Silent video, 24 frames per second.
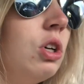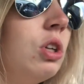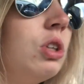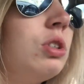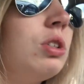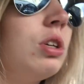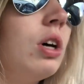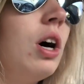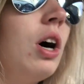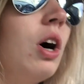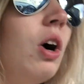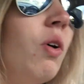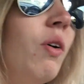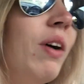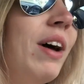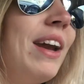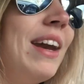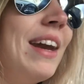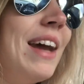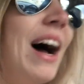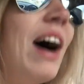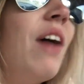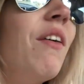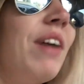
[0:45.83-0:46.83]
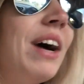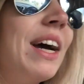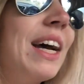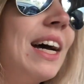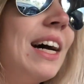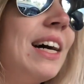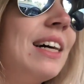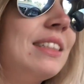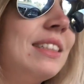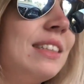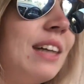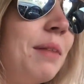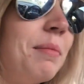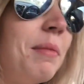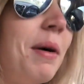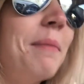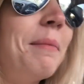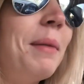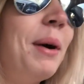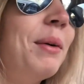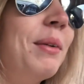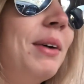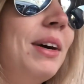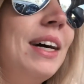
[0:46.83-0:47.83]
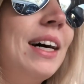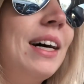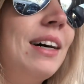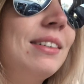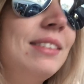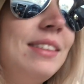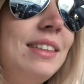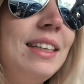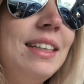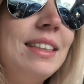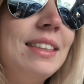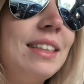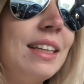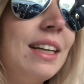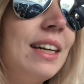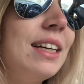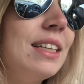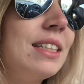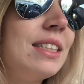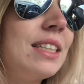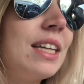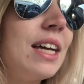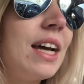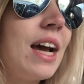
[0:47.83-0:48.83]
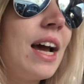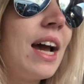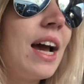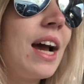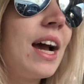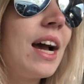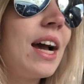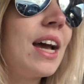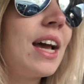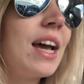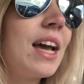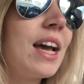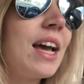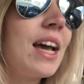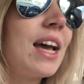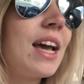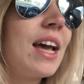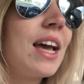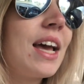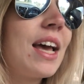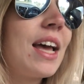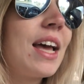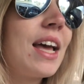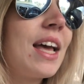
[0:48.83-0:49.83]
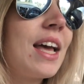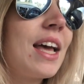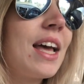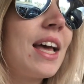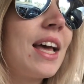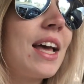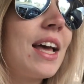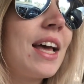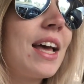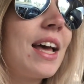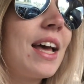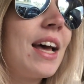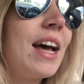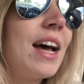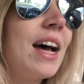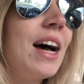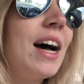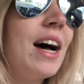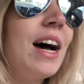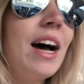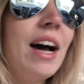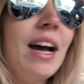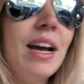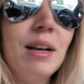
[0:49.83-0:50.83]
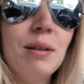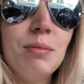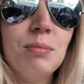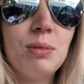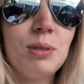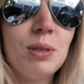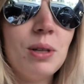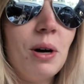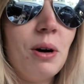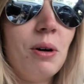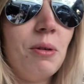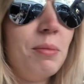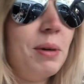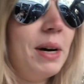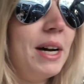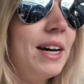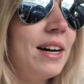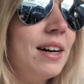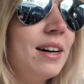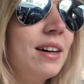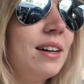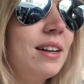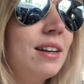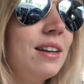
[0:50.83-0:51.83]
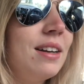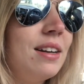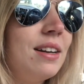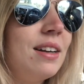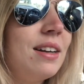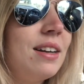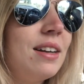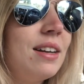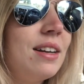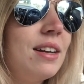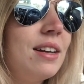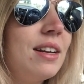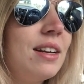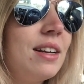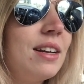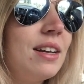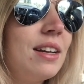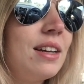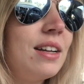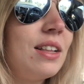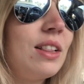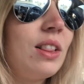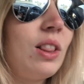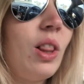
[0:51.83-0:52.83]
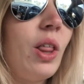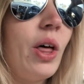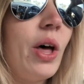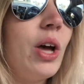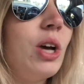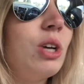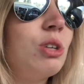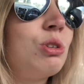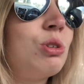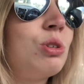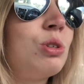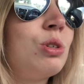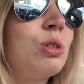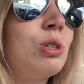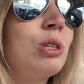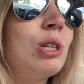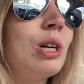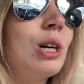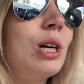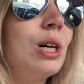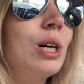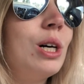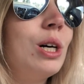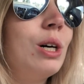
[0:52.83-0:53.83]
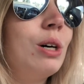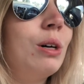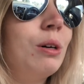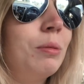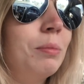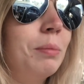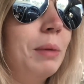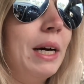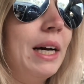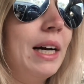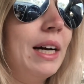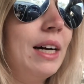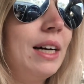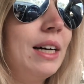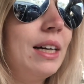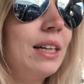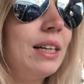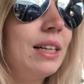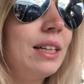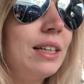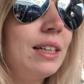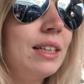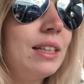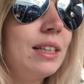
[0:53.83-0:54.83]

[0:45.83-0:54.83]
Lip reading: So now I guess I'm on my way out to East Lansing. I am so mad. Like, so mad.